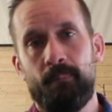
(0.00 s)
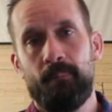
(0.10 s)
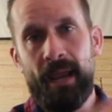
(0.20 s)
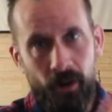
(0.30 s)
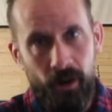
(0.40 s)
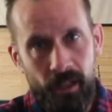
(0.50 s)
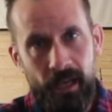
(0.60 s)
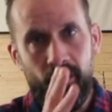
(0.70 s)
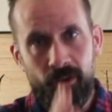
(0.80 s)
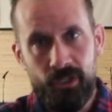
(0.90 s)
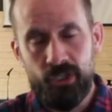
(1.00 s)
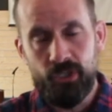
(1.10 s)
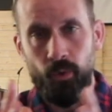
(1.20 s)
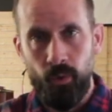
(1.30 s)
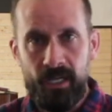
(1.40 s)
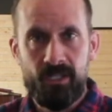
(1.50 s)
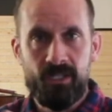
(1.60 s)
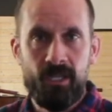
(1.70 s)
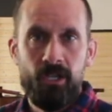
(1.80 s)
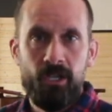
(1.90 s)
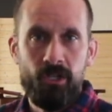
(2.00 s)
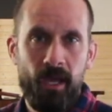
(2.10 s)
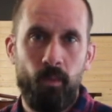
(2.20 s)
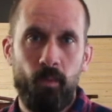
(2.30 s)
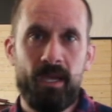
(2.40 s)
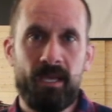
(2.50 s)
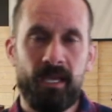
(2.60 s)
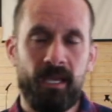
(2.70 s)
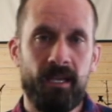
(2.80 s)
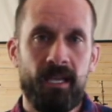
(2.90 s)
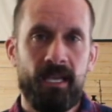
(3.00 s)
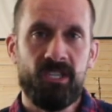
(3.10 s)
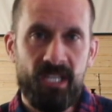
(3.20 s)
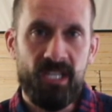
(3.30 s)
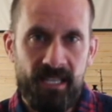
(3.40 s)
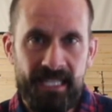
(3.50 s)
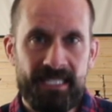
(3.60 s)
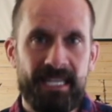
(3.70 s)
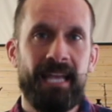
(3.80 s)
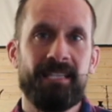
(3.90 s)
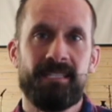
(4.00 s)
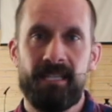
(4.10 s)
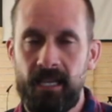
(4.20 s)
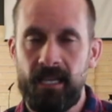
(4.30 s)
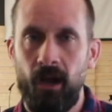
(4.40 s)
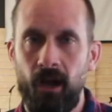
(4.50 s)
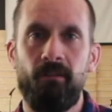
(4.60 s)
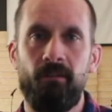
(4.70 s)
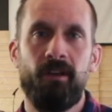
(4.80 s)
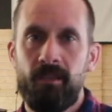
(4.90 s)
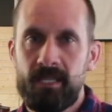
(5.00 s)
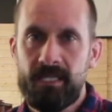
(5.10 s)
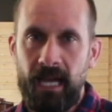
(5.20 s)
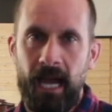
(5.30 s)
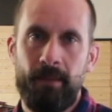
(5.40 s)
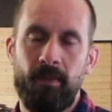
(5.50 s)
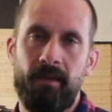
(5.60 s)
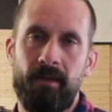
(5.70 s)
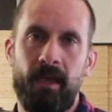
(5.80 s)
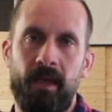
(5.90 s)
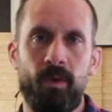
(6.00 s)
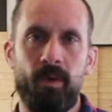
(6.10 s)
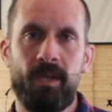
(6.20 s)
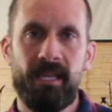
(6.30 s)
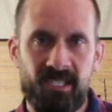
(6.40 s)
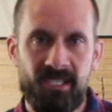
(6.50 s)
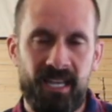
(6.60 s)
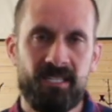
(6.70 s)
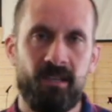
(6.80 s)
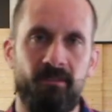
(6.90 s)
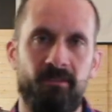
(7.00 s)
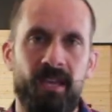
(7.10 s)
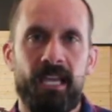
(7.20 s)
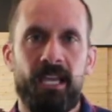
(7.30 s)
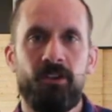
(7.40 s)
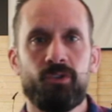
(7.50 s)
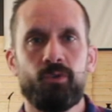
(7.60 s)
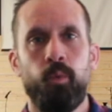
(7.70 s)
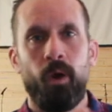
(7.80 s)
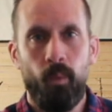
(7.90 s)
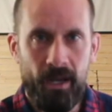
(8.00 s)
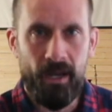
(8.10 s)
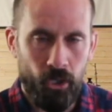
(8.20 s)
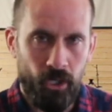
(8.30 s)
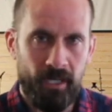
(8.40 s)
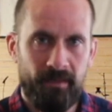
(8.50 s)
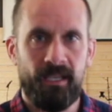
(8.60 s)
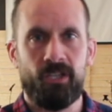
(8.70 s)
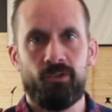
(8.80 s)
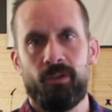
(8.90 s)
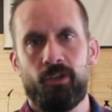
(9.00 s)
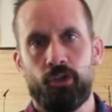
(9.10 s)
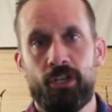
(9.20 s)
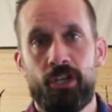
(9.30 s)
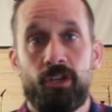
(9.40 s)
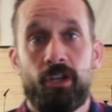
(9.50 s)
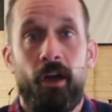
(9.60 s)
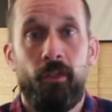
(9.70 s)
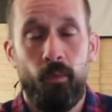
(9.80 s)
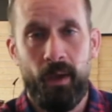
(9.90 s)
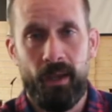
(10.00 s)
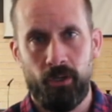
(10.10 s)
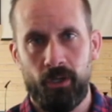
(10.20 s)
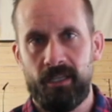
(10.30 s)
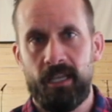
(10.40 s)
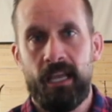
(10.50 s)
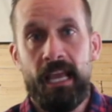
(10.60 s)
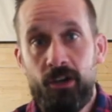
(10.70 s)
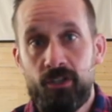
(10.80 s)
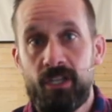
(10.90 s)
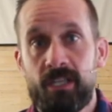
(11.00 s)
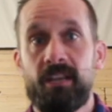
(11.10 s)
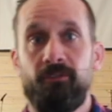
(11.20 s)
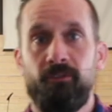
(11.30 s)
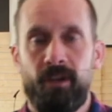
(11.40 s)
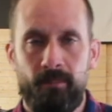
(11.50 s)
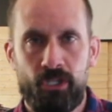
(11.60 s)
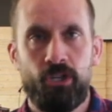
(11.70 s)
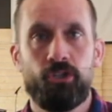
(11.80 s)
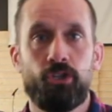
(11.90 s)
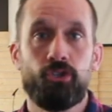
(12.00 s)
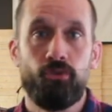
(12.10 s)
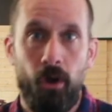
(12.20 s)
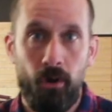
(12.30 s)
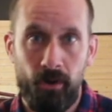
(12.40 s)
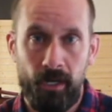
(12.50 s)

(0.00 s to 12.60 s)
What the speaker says: parallel the stories so that we can see the intensity of the timeline, that we get this sense of here's one way to look at the history of the church, here's another way to look at here's a different image, here's a stronger